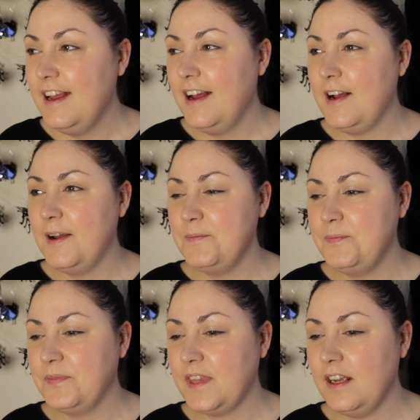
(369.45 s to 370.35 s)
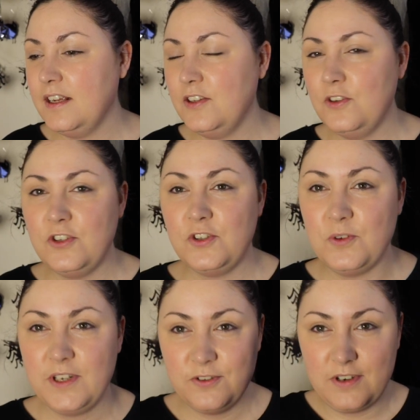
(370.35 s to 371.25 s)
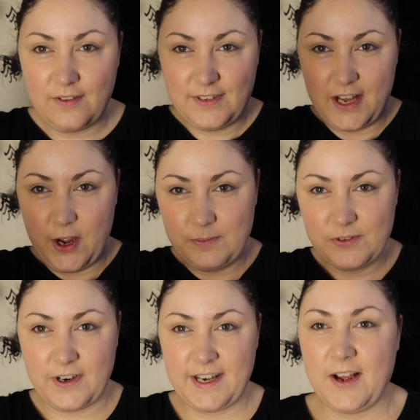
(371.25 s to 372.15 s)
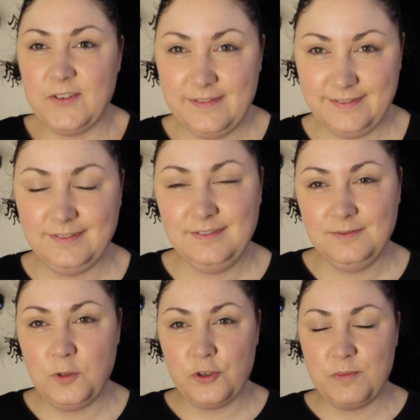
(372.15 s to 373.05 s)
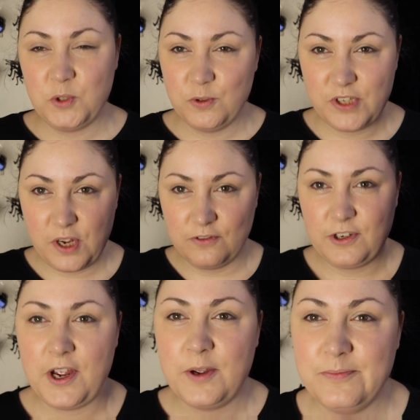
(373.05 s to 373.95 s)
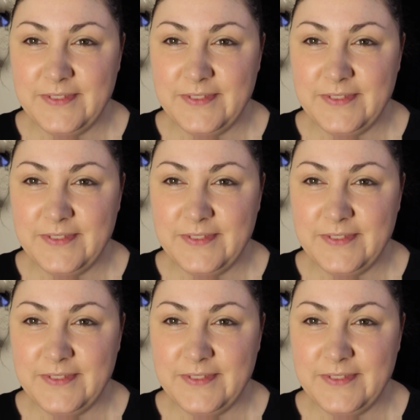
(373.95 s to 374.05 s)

You're just all in your lovely homes right now, watching me on your sofa, I hope.